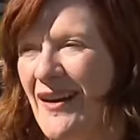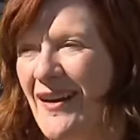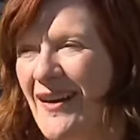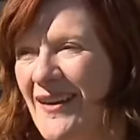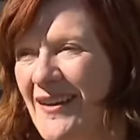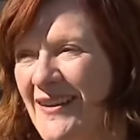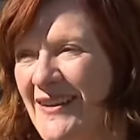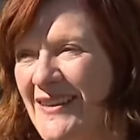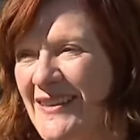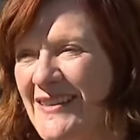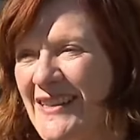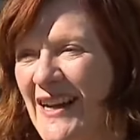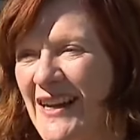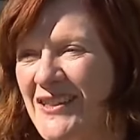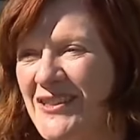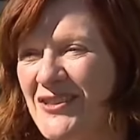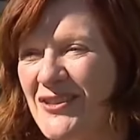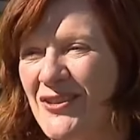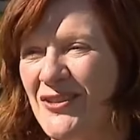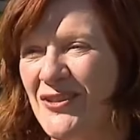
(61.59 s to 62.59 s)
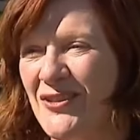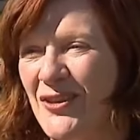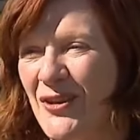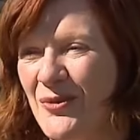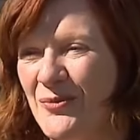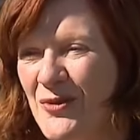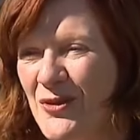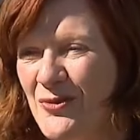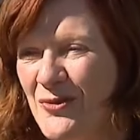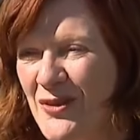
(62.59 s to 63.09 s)
architecture,
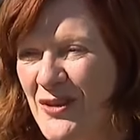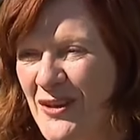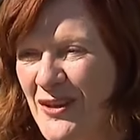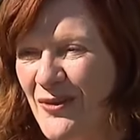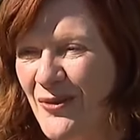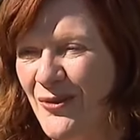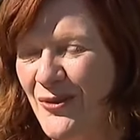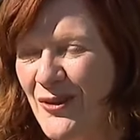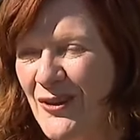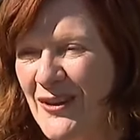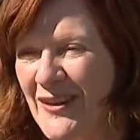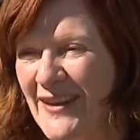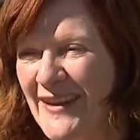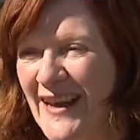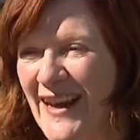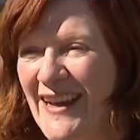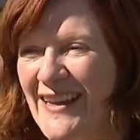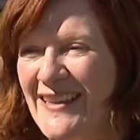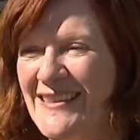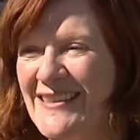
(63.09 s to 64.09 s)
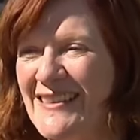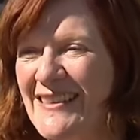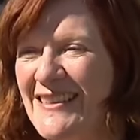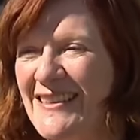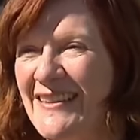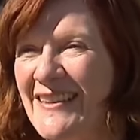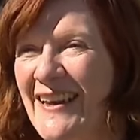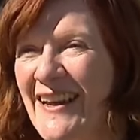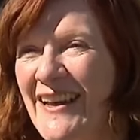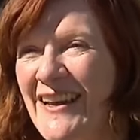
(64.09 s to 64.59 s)
community
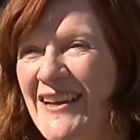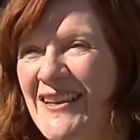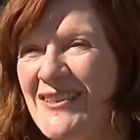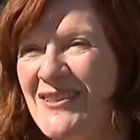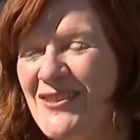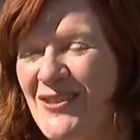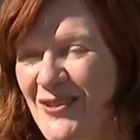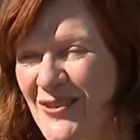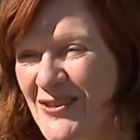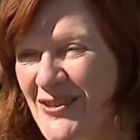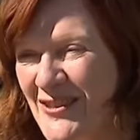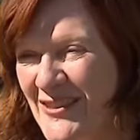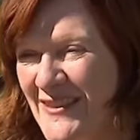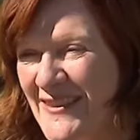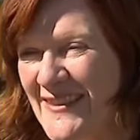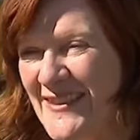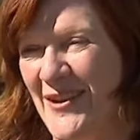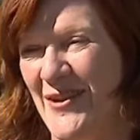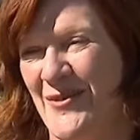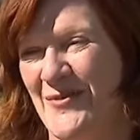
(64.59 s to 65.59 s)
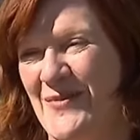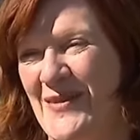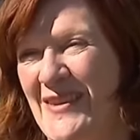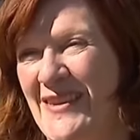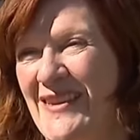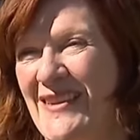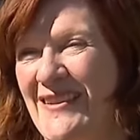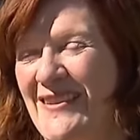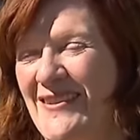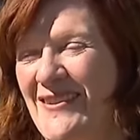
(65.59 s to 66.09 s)
organizing. Churches come
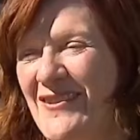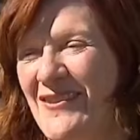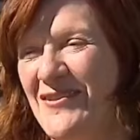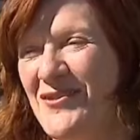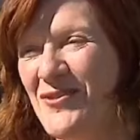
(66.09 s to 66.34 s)
here,